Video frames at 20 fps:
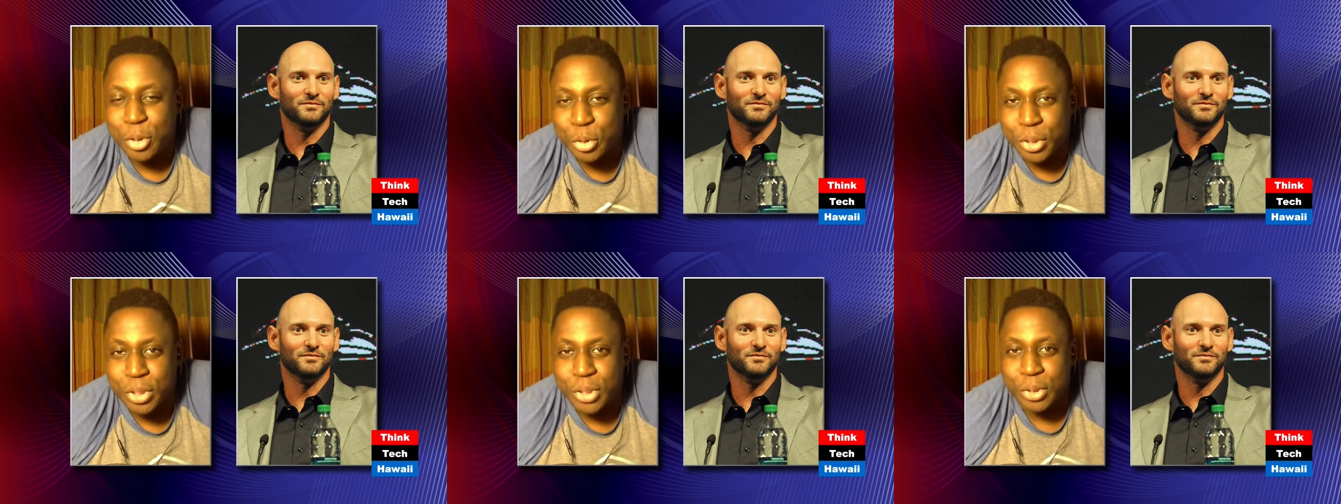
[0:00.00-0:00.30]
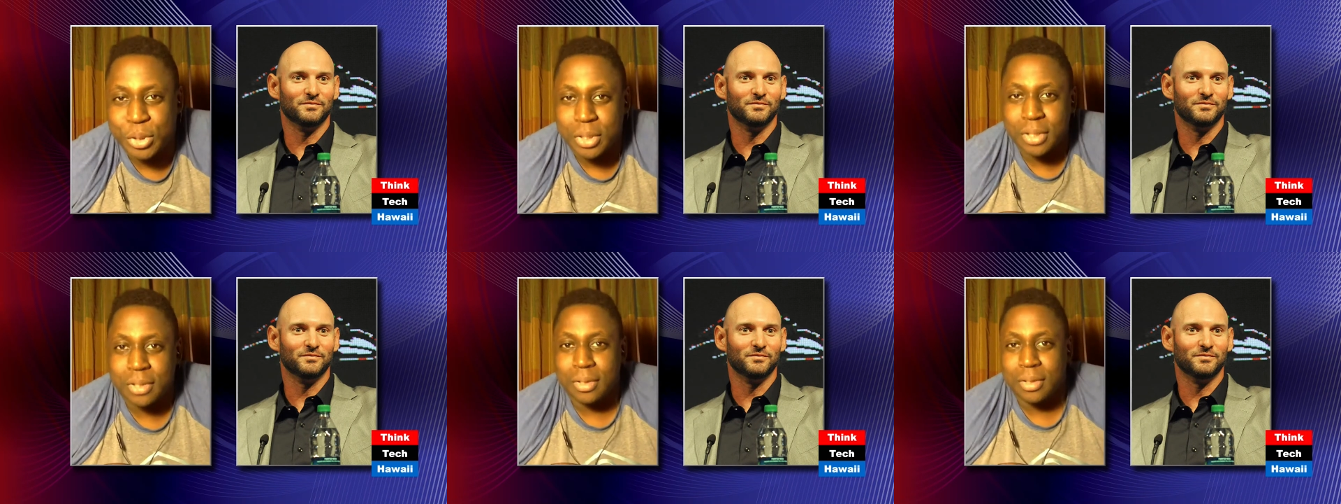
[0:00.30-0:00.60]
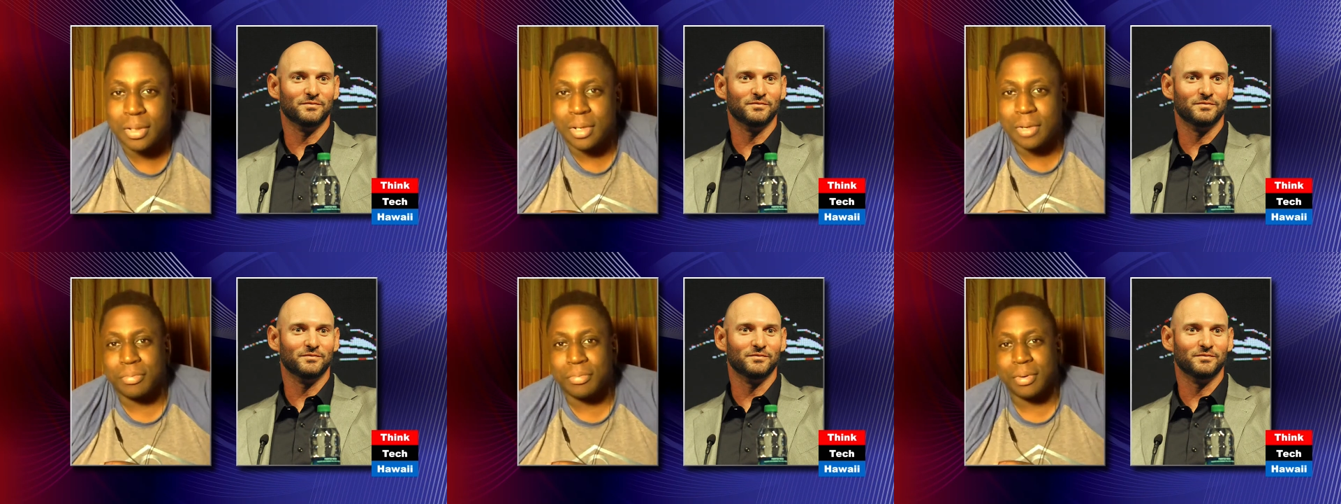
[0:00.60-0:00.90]
Speaker 1: treat you a little
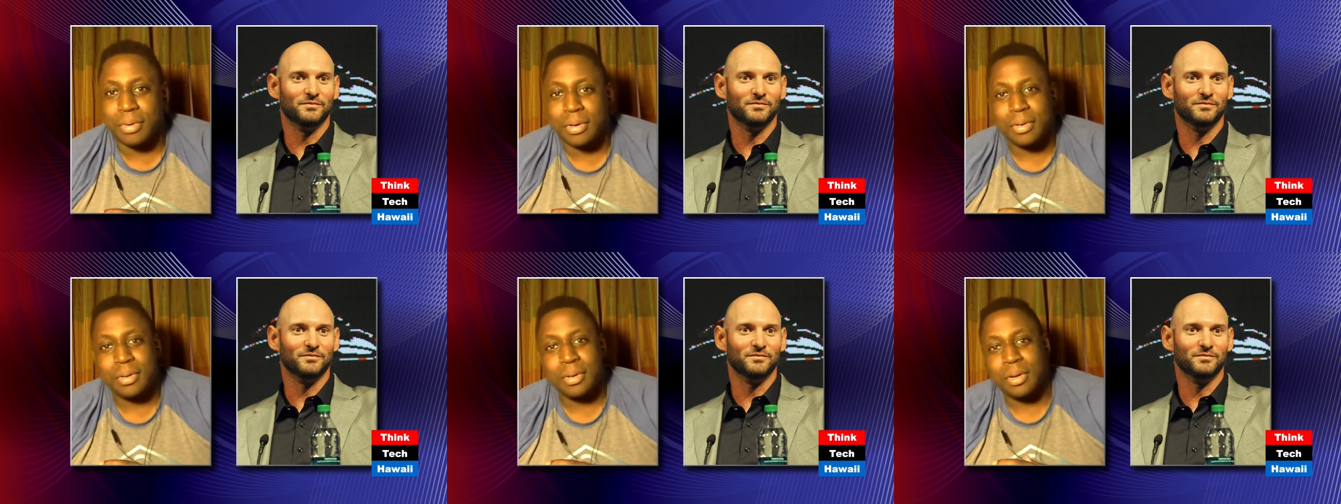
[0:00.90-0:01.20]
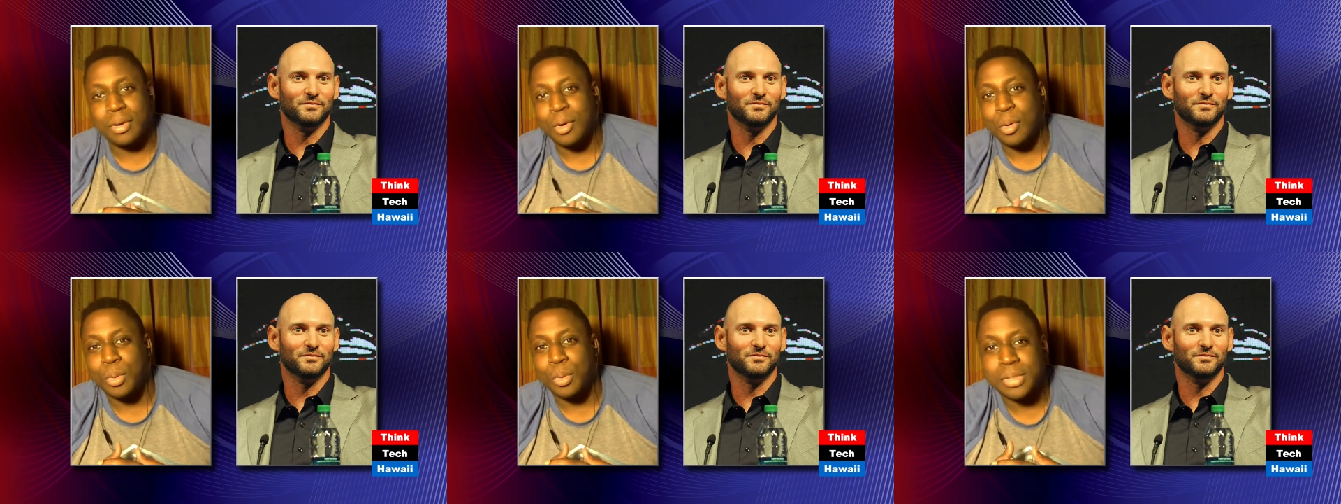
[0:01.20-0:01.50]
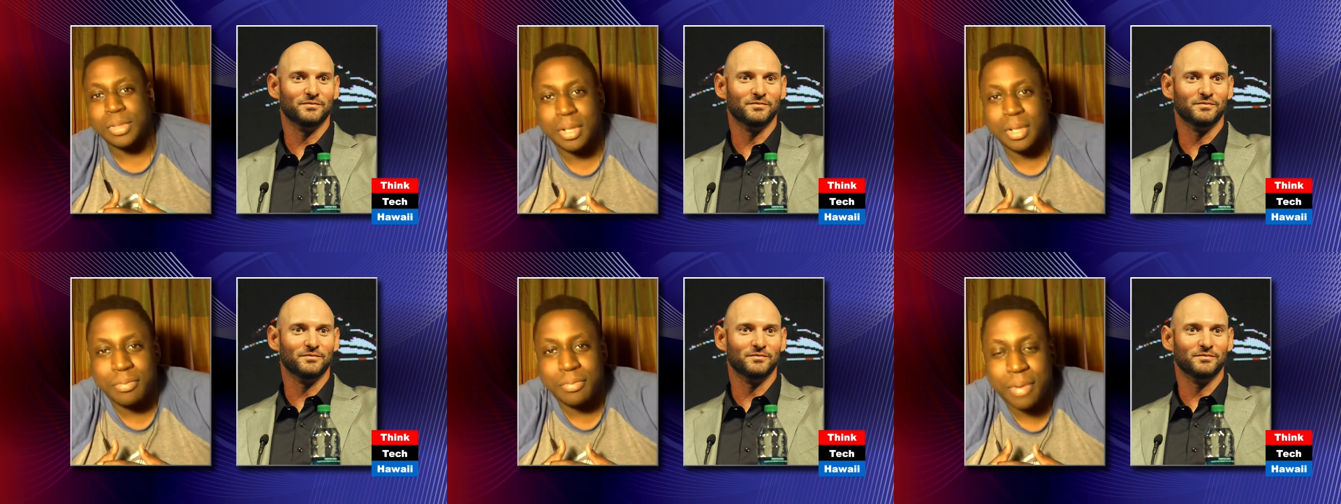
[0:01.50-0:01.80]
different you know once
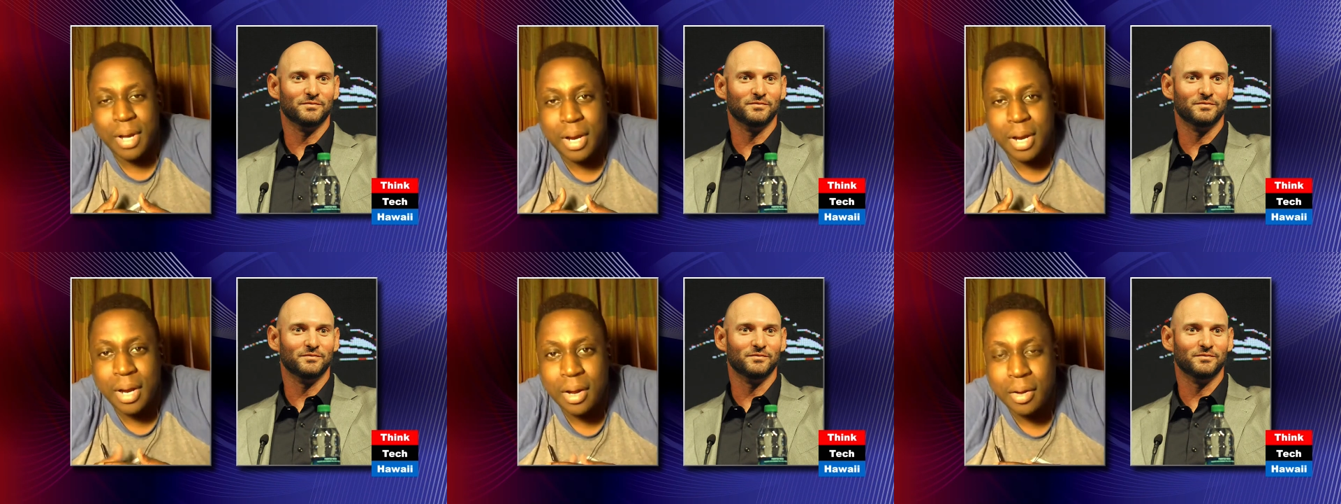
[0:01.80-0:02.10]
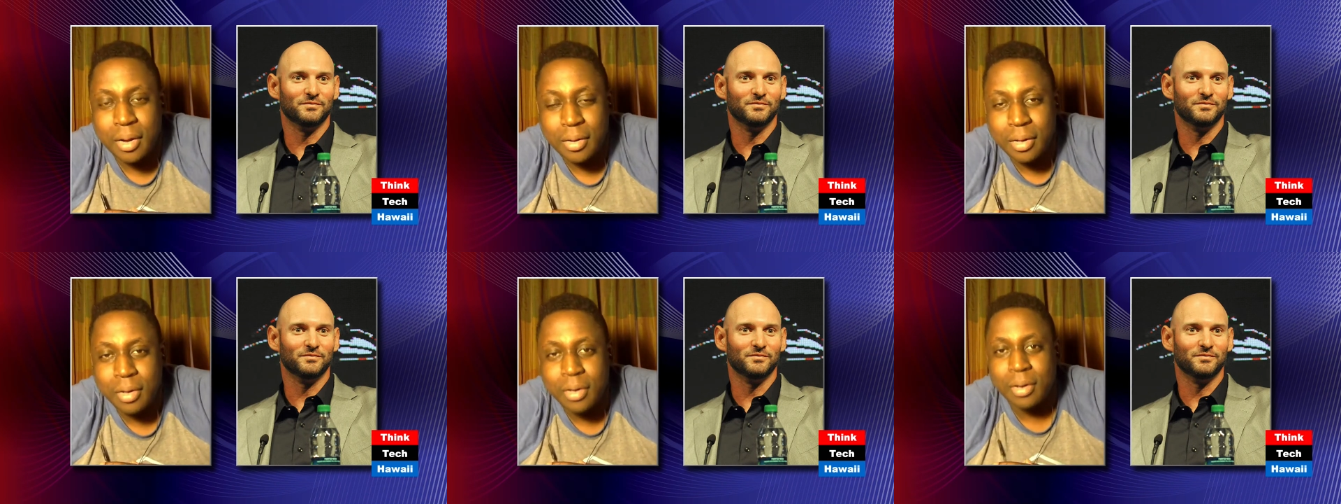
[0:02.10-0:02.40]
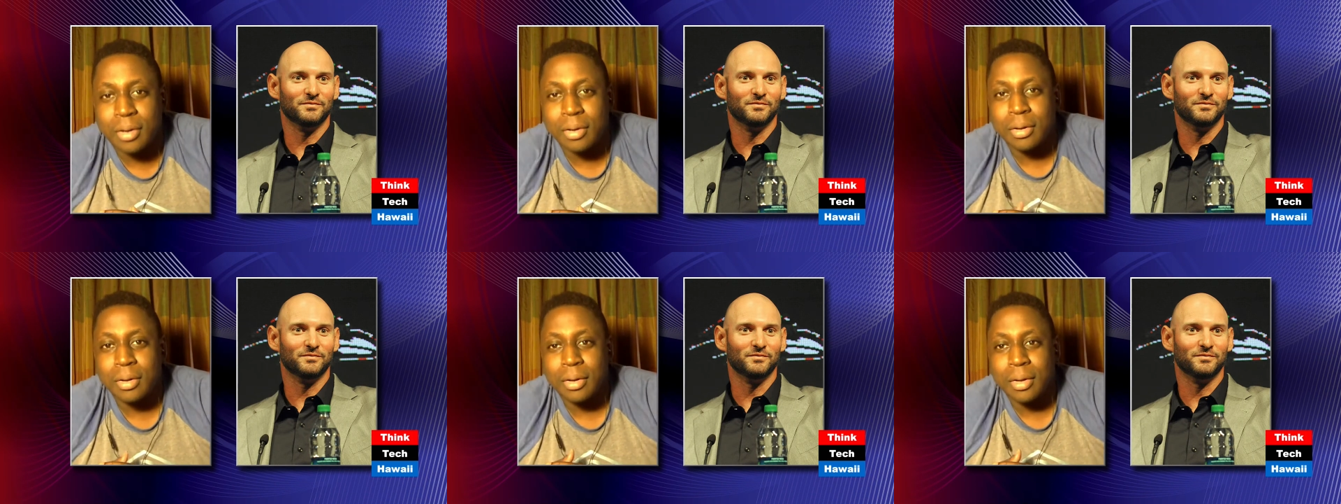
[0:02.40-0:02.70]
they find out you
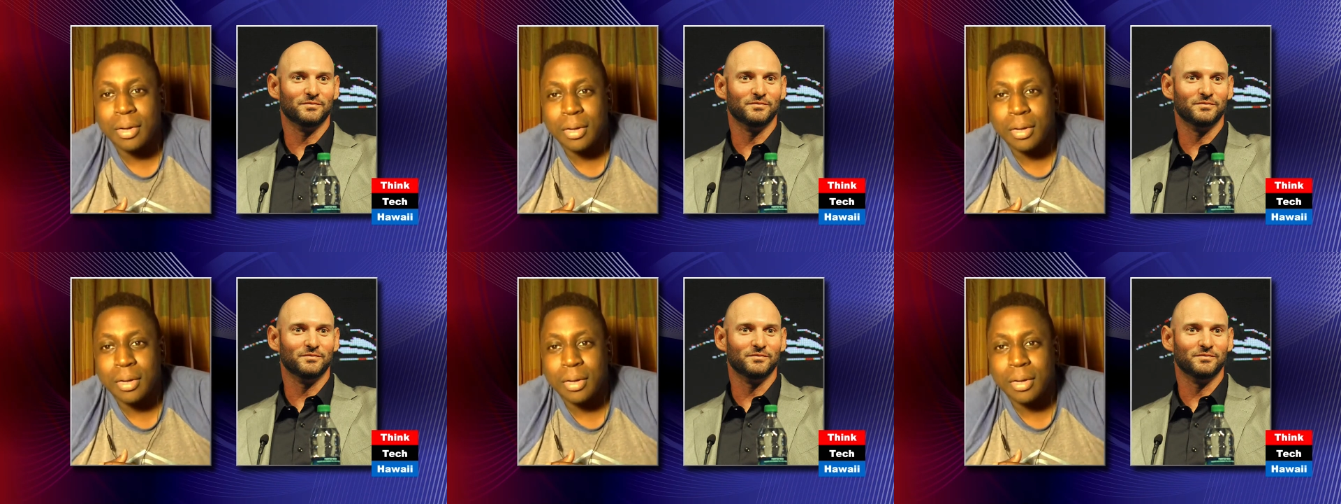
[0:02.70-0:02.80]
know